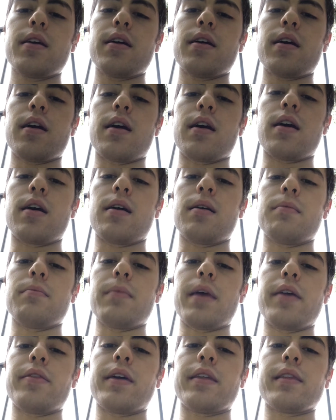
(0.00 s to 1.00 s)

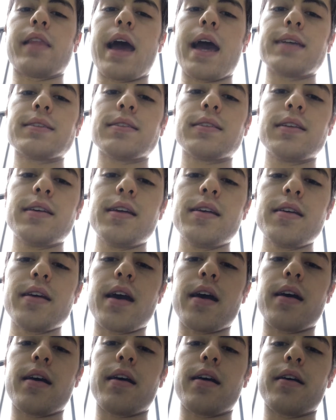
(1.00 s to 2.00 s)
And then lastly,
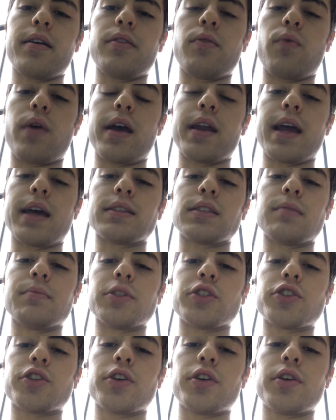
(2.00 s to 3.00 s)
the wine has to
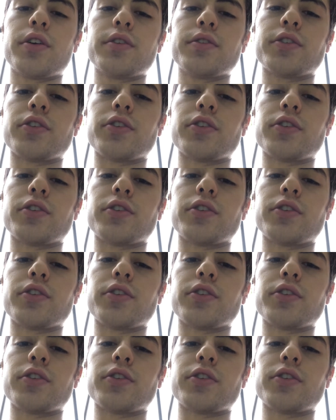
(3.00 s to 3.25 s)
mature.